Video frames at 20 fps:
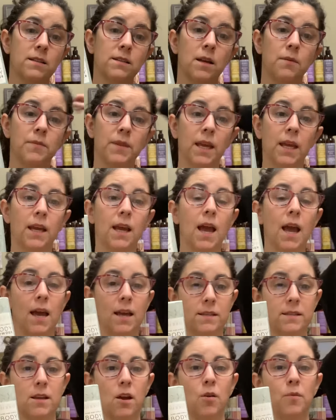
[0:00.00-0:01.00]
same thing
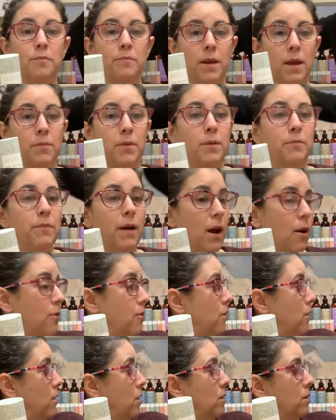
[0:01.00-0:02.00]
as our baby
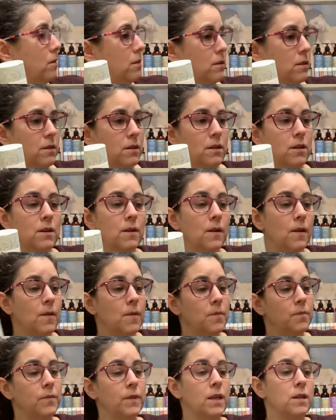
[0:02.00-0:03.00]
powder.
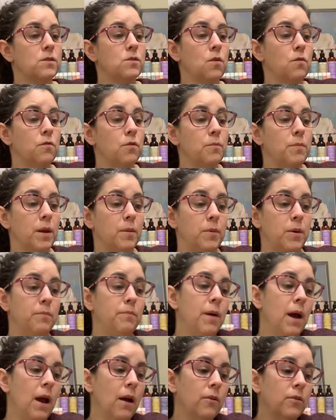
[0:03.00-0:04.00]
So for baby
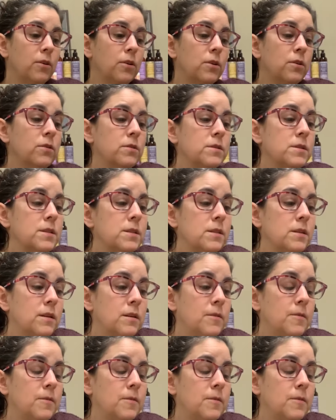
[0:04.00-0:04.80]
powders,